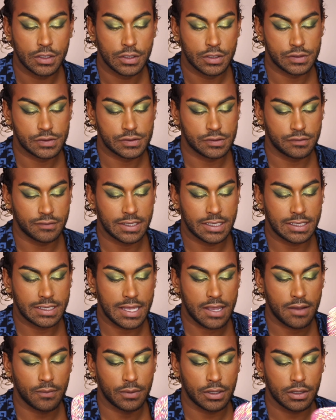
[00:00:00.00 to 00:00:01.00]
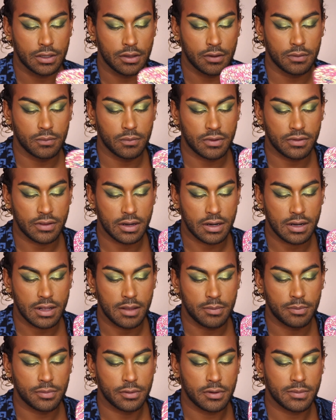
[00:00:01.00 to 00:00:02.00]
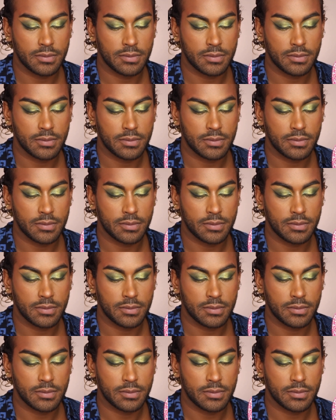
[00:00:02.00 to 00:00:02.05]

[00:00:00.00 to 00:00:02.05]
So right now we're gonna go in with our upper